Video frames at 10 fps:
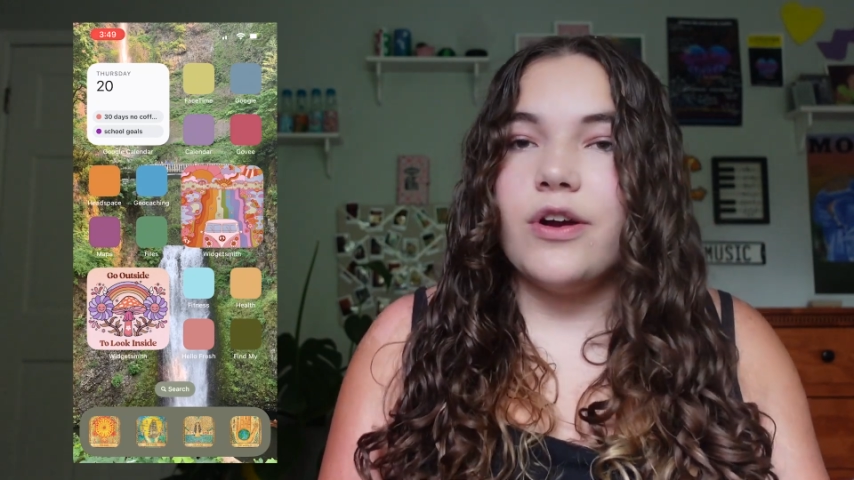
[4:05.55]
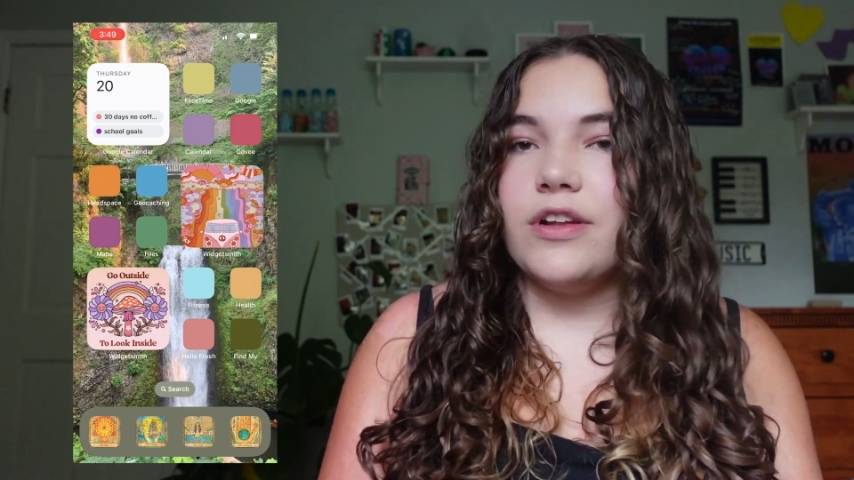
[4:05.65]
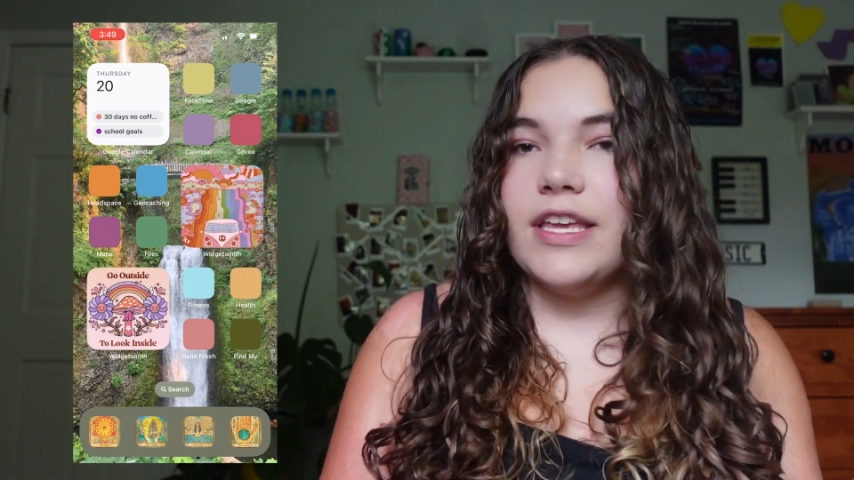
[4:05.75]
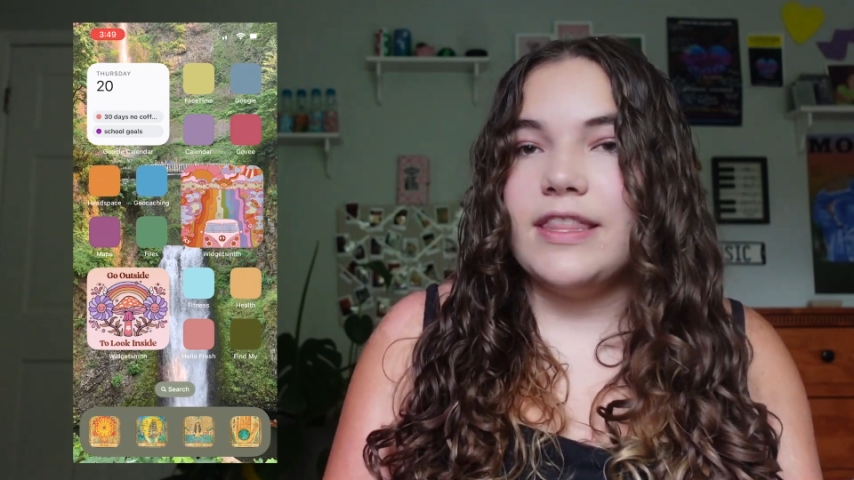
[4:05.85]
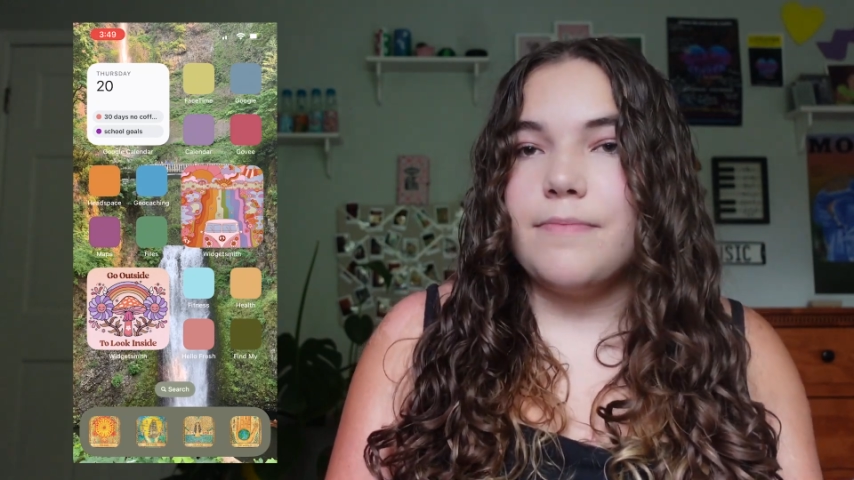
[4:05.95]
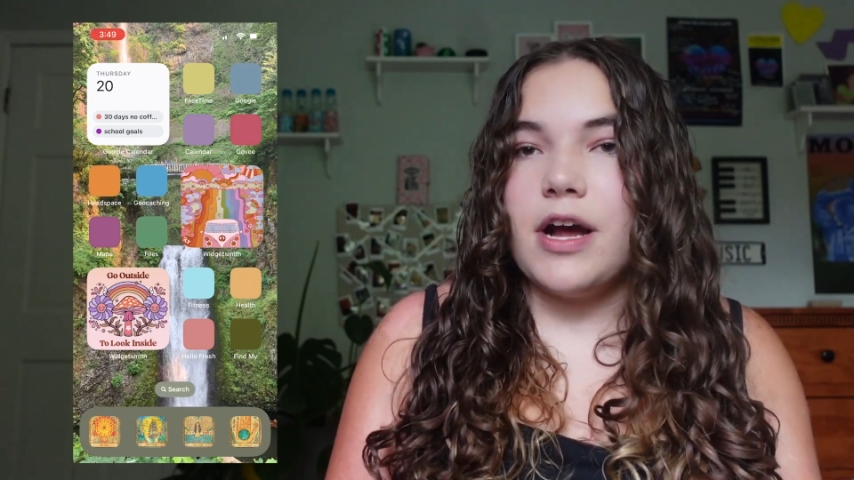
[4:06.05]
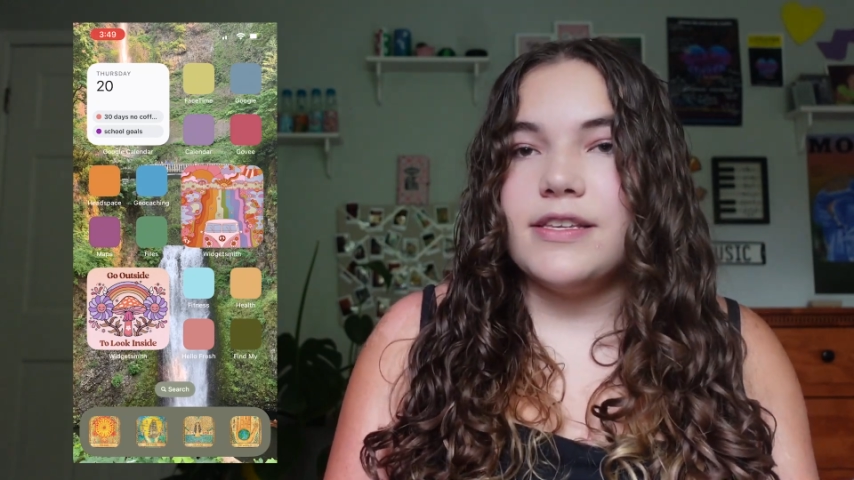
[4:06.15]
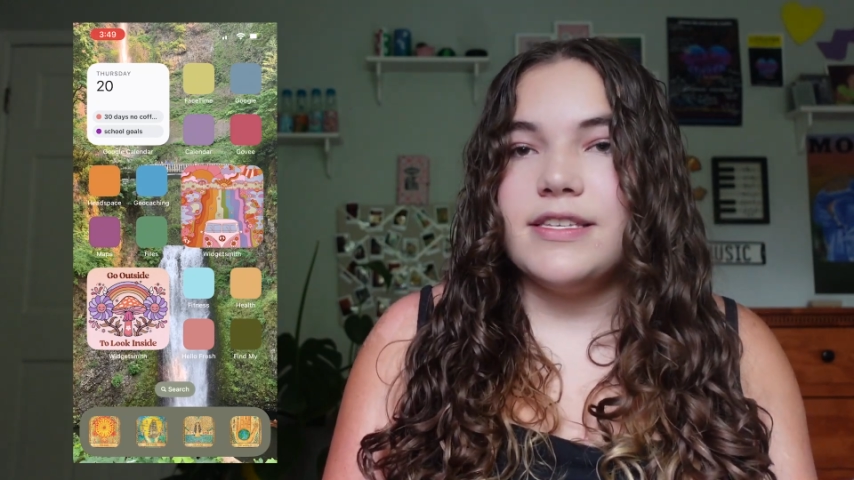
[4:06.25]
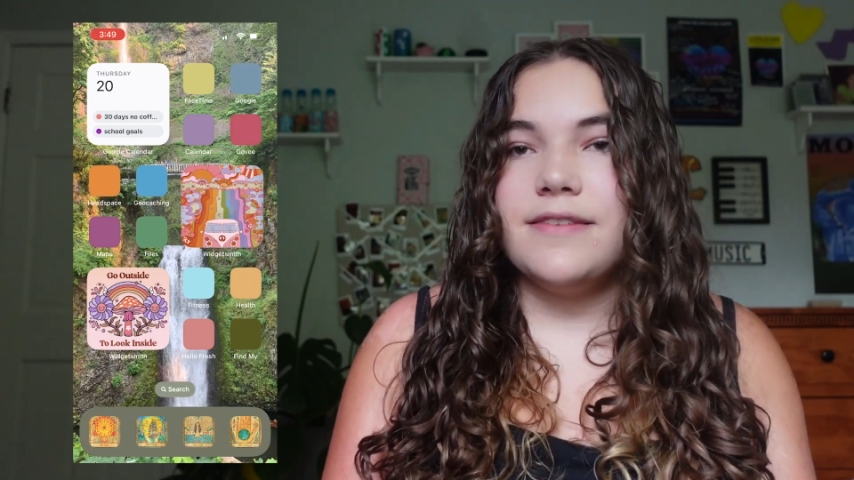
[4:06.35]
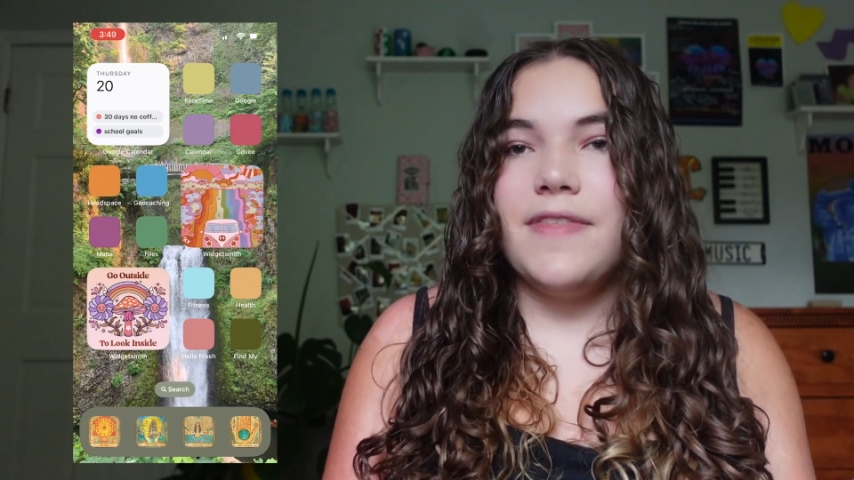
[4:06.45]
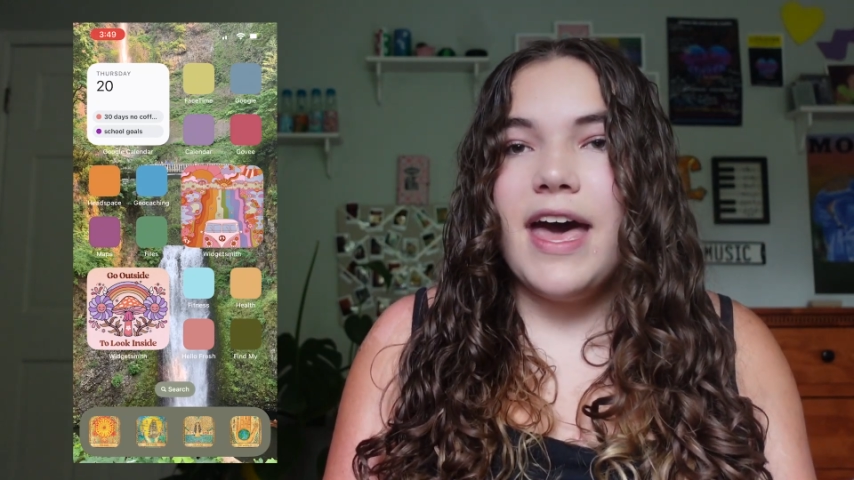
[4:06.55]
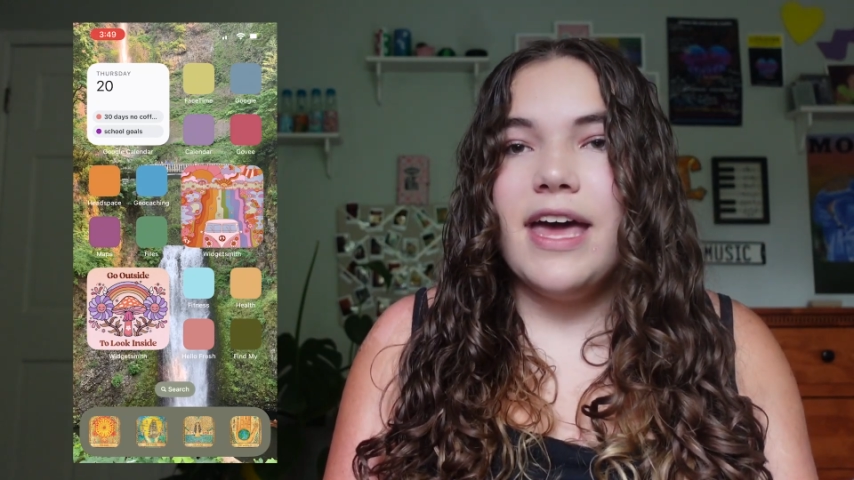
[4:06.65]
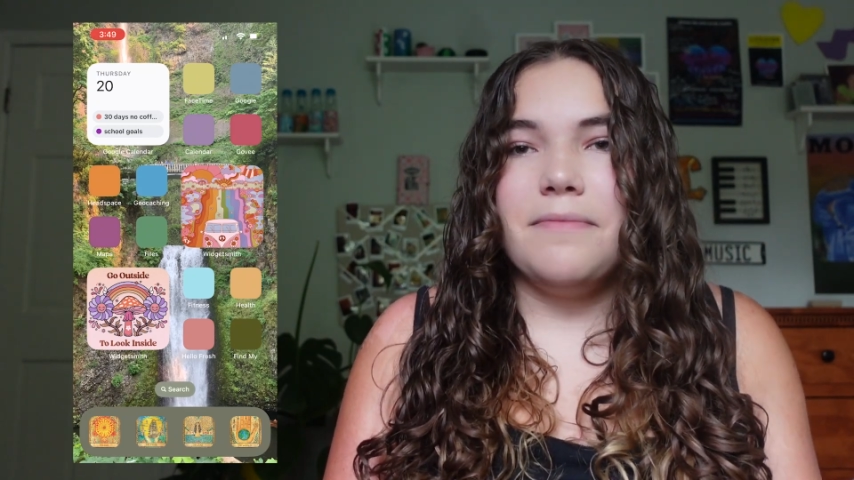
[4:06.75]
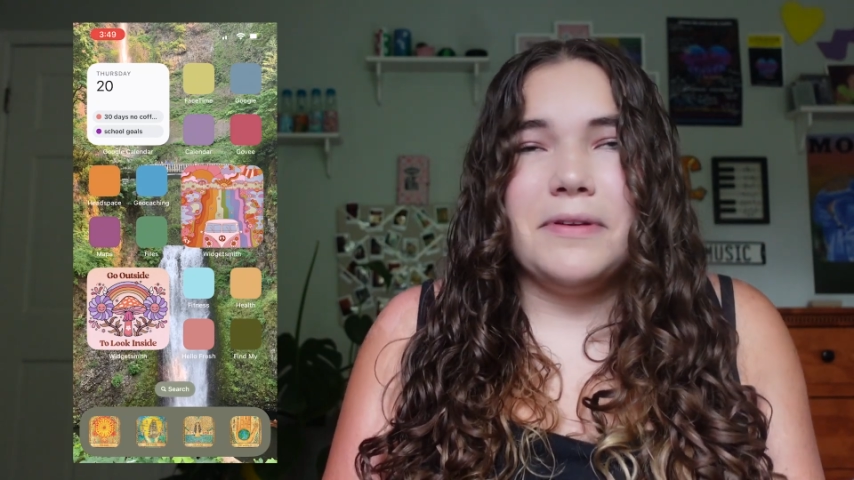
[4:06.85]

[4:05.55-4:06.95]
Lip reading: currently in the process of that.